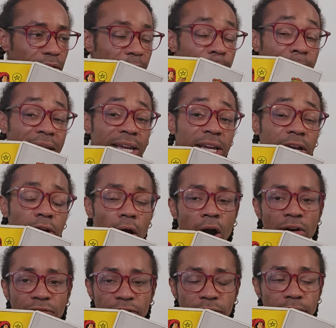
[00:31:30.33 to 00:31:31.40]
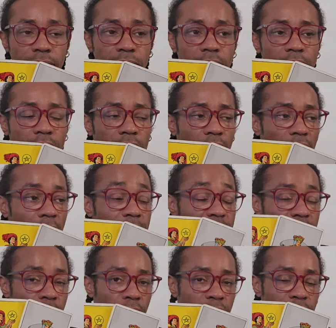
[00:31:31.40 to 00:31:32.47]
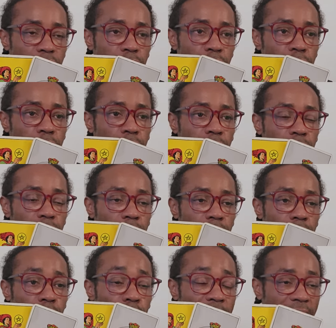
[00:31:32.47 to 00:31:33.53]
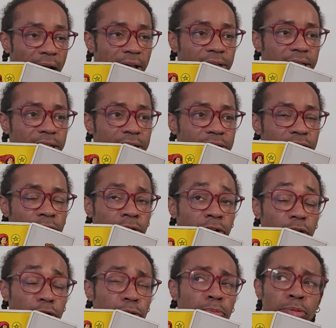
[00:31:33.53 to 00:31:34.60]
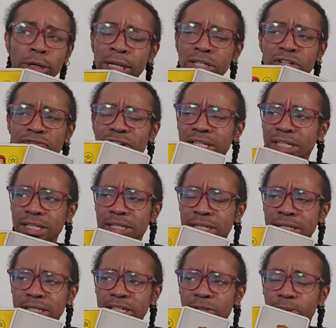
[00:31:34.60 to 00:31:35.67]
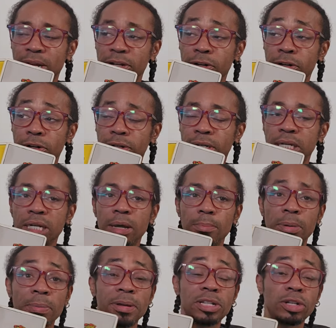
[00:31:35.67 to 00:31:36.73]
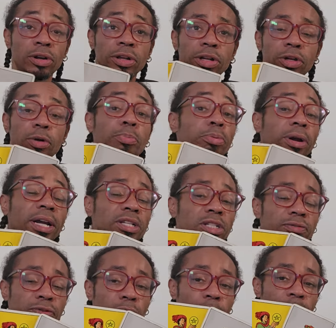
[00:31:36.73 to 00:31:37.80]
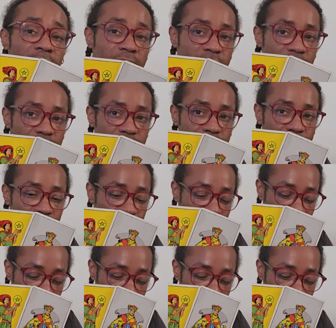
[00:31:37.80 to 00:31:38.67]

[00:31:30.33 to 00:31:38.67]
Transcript: Making an offer, um, starting a new reality, starting a new branch of existence is what I heard. Maybe starting a new branch of your business.